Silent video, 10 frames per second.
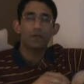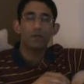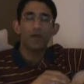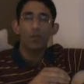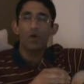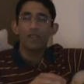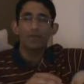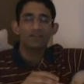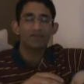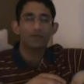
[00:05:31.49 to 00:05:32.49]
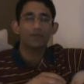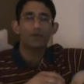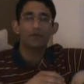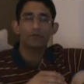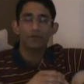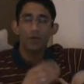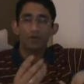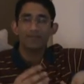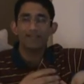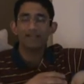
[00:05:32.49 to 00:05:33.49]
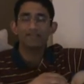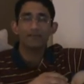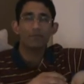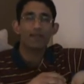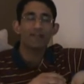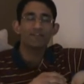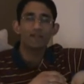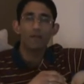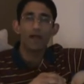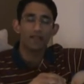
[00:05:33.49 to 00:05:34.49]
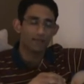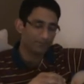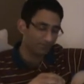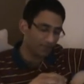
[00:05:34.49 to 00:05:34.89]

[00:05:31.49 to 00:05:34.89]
while working with some of the known retailers and brands in the market.